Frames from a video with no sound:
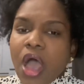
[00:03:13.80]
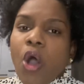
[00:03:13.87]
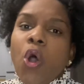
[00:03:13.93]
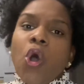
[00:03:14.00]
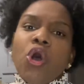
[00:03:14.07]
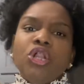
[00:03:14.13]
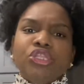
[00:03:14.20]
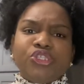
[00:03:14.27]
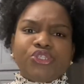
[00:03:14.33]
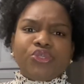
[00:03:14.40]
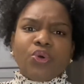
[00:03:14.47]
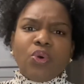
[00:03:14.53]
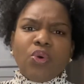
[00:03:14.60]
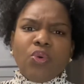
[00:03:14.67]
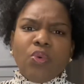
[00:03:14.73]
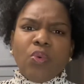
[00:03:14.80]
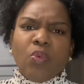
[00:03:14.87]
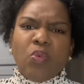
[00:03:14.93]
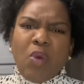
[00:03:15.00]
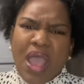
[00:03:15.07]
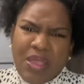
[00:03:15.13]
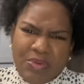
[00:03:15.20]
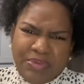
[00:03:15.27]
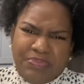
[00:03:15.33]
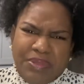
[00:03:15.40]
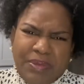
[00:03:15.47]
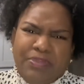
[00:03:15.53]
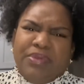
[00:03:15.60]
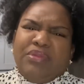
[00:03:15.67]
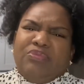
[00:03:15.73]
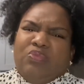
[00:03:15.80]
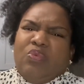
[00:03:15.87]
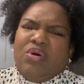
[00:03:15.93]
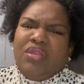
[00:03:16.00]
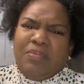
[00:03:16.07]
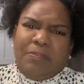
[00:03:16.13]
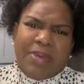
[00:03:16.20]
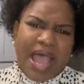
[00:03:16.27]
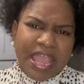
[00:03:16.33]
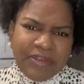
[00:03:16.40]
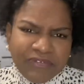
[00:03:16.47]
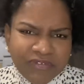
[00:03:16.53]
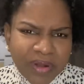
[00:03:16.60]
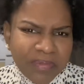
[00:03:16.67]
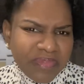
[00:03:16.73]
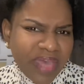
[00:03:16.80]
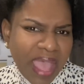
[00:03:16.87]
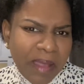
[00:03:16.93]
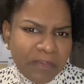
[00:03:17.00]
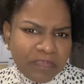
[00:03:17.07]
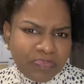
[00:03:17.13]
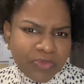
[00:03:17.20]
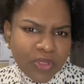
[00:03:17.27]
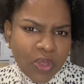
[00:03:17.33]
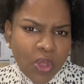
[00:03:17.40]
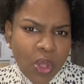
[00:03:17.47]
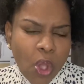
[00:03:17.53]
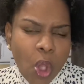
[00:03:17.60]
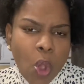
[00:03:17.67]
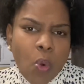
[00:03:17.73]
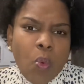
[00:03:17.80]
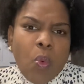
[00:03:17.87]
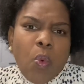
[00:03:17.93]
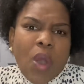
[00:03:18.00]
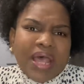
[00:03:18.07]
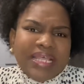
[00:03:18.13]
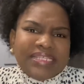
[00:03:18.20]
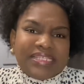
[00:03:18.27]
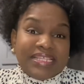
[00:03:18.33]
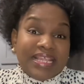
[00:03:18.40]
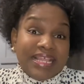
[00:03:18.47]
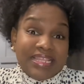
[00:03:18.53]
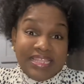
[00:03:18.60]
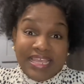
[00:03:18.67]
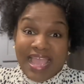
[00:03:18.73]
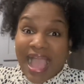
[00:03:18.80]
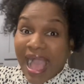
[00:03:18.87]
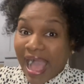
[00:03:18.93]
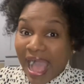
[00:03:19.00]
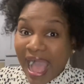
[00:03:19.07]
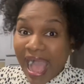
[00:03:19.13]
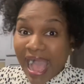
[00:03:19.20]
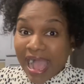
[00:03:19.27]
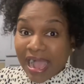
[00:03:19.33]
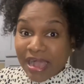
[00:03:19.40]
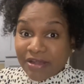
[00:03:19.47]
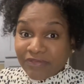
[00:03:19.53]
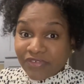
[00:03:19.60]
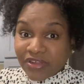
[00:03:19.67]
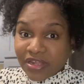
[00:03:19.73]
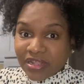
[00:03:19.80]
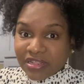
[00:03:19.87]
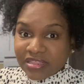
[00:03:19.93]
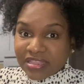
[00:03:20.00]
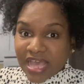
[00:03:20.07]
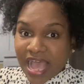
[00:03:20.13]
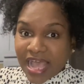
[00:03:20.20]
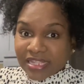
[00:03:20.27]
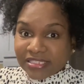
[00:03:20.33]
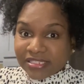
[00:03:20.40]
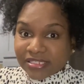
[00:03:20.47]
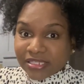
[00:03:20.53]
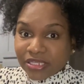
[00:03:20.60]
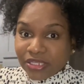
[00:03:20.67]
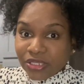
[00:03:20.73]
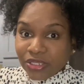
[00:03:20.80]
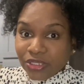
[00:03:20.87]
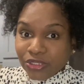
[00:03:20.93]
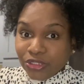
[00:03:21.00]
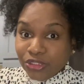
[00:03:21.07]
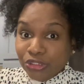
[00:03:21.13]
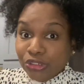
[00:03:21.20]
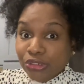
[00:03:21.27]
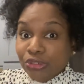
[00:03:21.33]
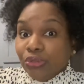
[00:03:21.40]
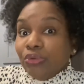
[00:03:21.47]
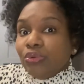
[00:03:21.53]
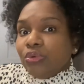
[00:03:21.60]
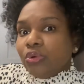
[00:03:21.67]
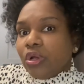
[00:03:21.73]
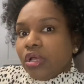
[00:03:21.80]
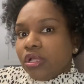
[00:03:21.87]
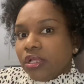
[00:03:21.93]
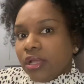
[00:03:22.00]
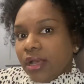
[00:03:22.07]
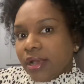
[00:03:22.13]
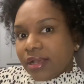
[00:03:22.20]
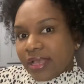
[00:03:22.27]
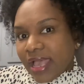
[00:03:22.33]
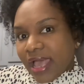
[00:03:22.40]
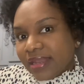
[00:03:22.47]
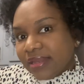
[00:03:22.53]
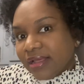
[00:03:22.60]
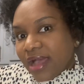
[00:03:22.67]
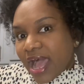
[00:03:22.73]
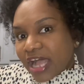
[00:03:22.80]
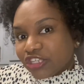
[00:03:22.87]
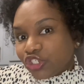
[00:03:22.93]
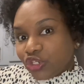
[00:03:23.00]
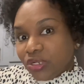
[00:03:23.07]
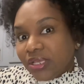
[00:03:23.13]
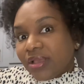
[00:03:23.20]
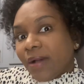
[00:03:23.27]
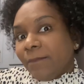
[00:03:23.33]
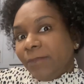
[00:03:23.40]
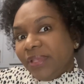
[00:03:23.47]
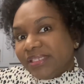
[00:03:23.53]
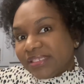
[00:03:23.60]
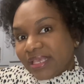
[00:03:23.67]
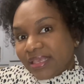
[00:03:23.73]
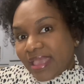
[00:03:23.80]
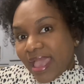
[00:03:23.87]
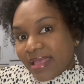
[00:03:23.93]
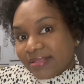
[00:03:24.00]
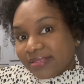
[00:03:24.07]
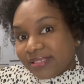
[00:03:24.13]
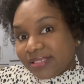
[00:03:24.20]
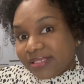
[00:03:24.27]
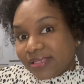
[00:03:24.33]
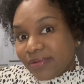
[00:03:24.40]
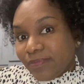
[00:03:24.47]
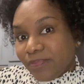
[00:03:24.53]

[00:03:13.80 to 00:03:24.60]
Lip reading: Also, why would people want to buy from them? What is it that they have that you can actually compete against?